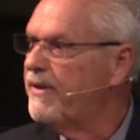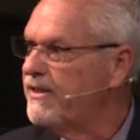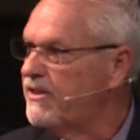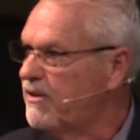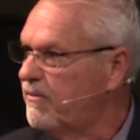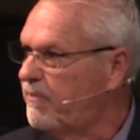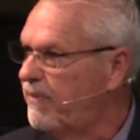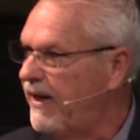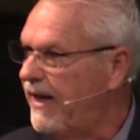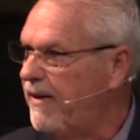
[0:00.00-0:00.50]

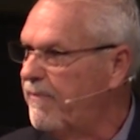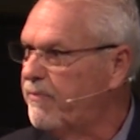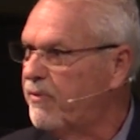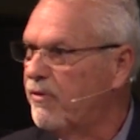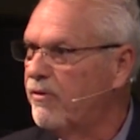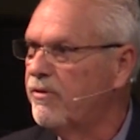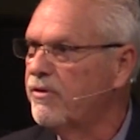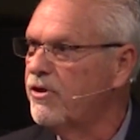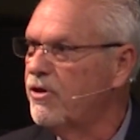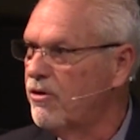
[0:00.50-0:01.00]
piece of
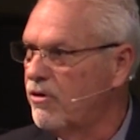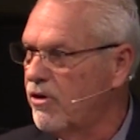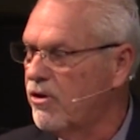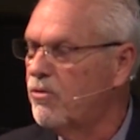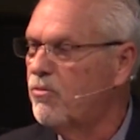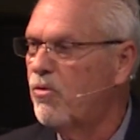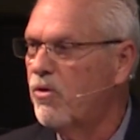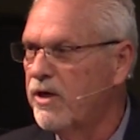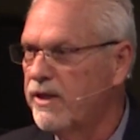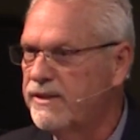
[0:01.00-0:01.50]
paper. You're going
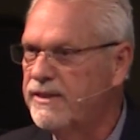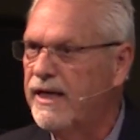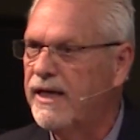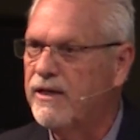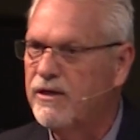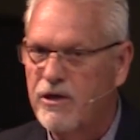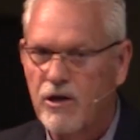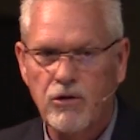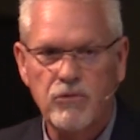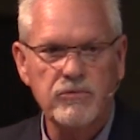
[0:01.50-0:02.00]
to want to
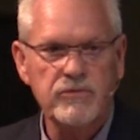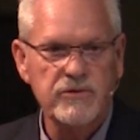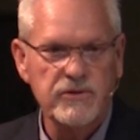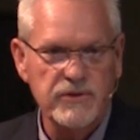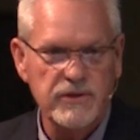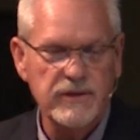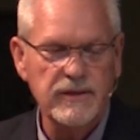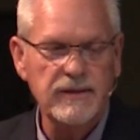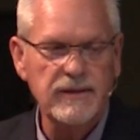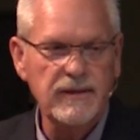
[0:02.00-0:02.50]
take
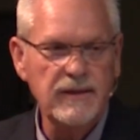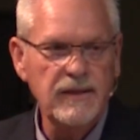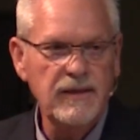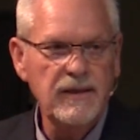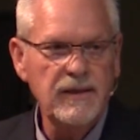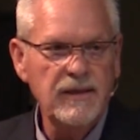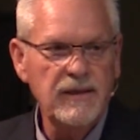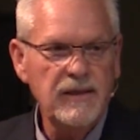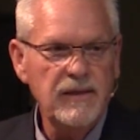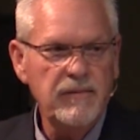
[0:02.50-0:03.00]
notes,
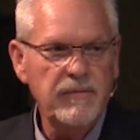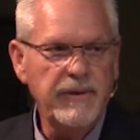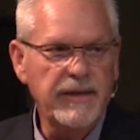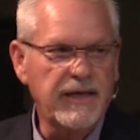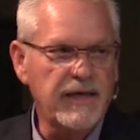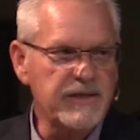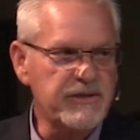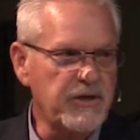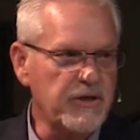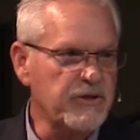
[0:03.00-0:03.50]

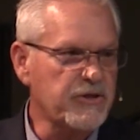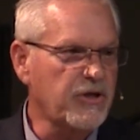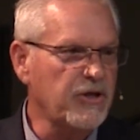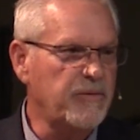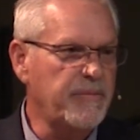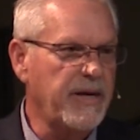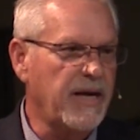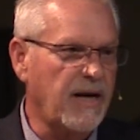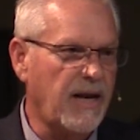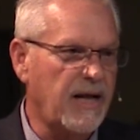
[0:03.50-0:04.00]
because there's going
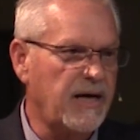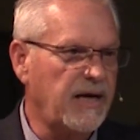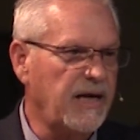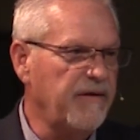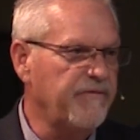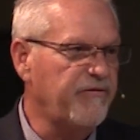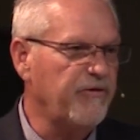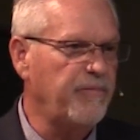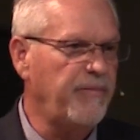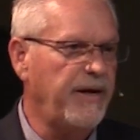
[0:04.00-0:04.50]
to be a lot of
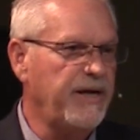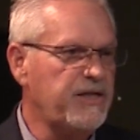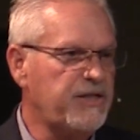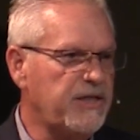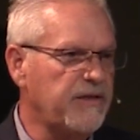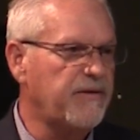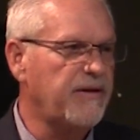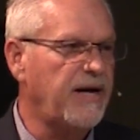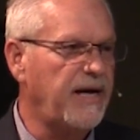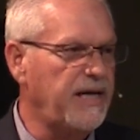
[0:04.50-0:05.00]

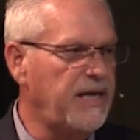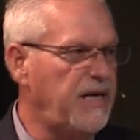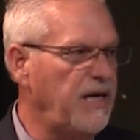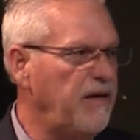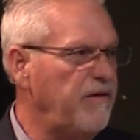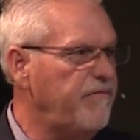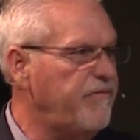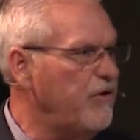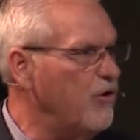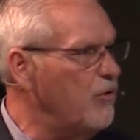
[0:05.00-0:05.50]
information that I
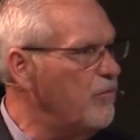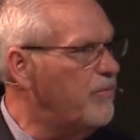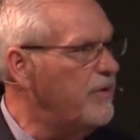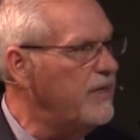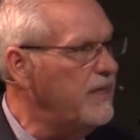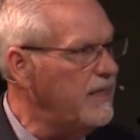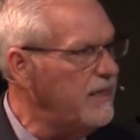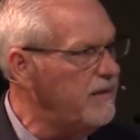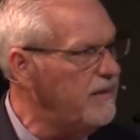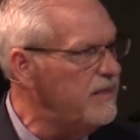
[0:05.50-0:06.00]
give you,
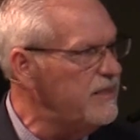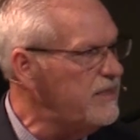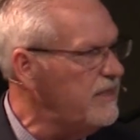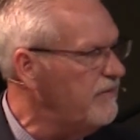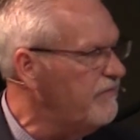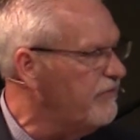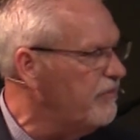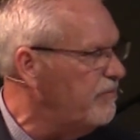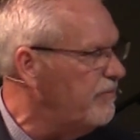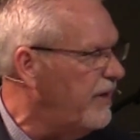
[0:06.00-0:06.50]
but in this
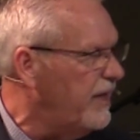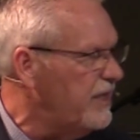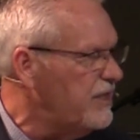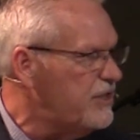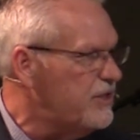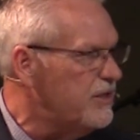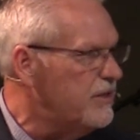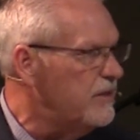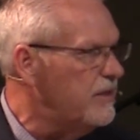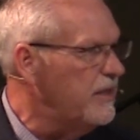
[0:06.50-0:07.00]

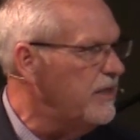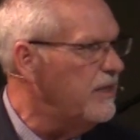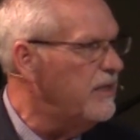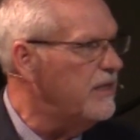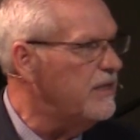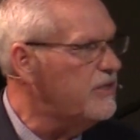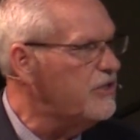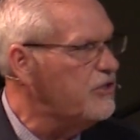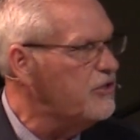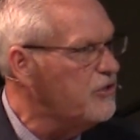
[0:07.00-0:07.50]
information, it
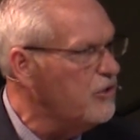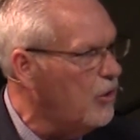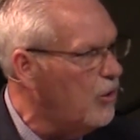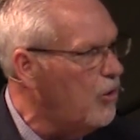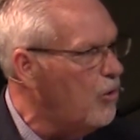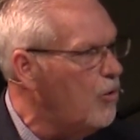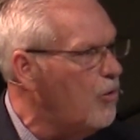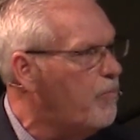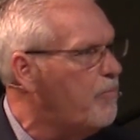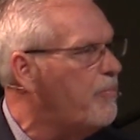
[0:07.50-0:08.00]
is
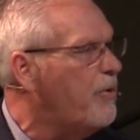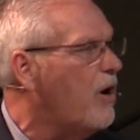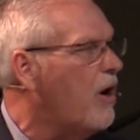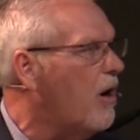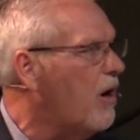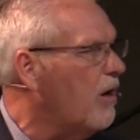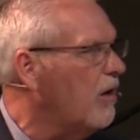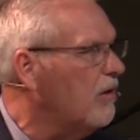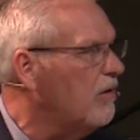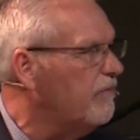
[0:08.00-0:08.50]
so
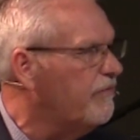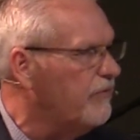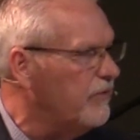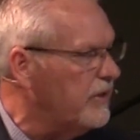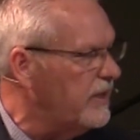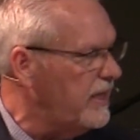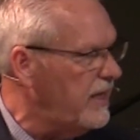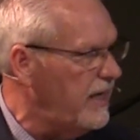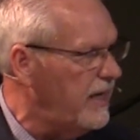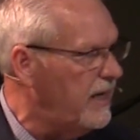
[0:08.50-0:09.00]

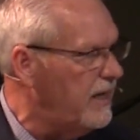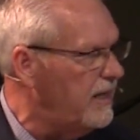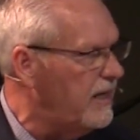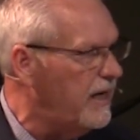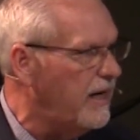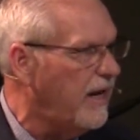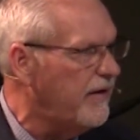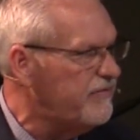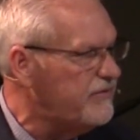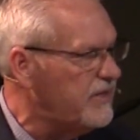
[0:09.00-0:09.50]
powerful again,
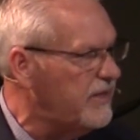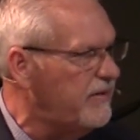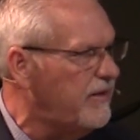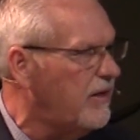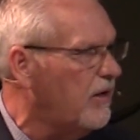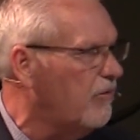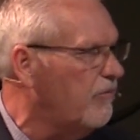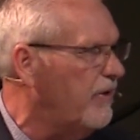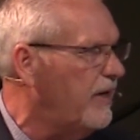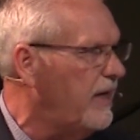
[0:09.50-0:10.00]
and I've said
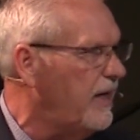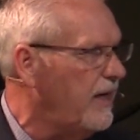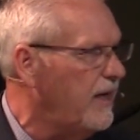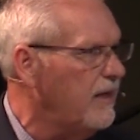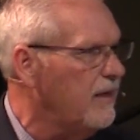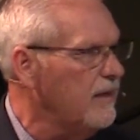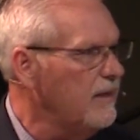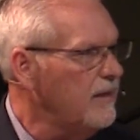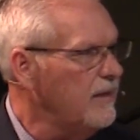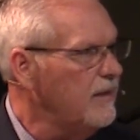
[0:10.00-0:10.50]
that already,
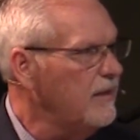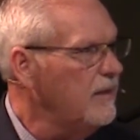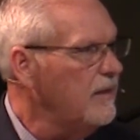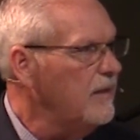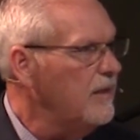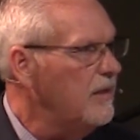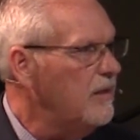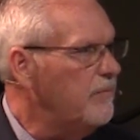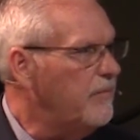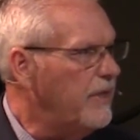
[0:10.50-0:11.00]

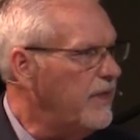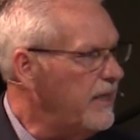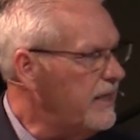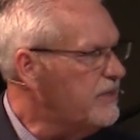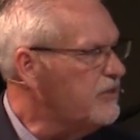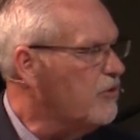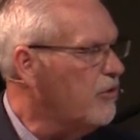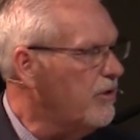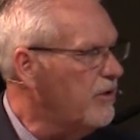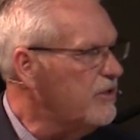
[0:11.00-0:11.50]
but
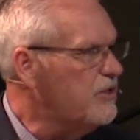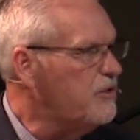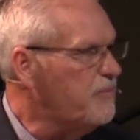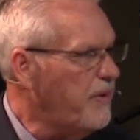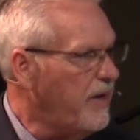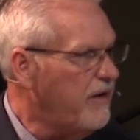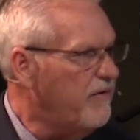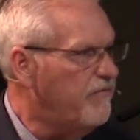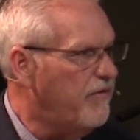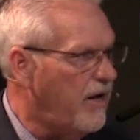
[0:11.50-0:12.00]
it's going to
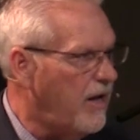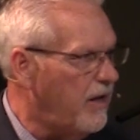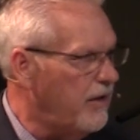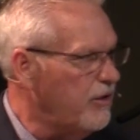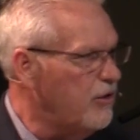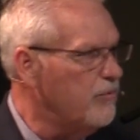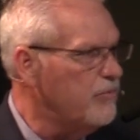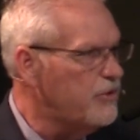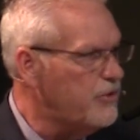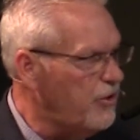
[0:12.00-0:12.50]
speak
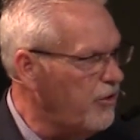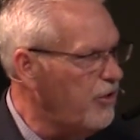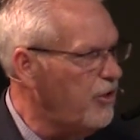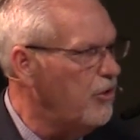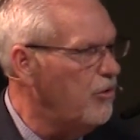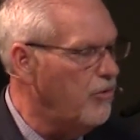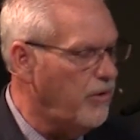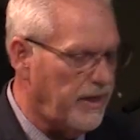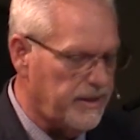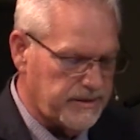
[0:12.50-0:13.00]
volumes to
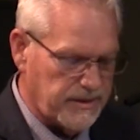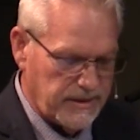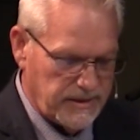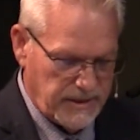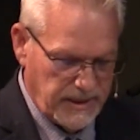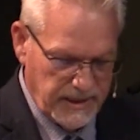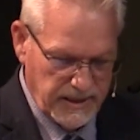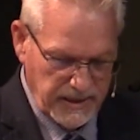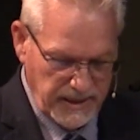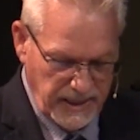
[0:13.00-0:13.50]
you as it
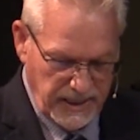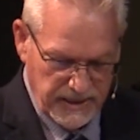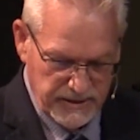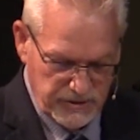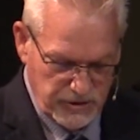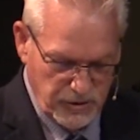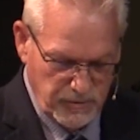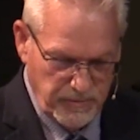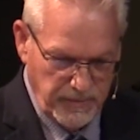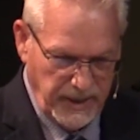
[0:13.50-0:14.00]
did again
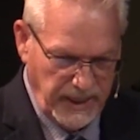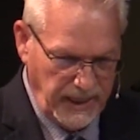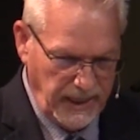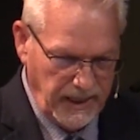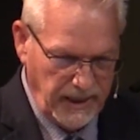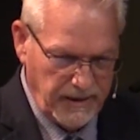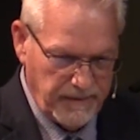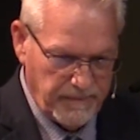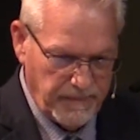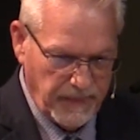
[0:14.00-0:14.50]
to
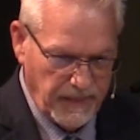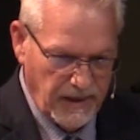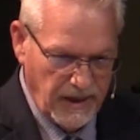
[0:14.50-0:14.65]
me.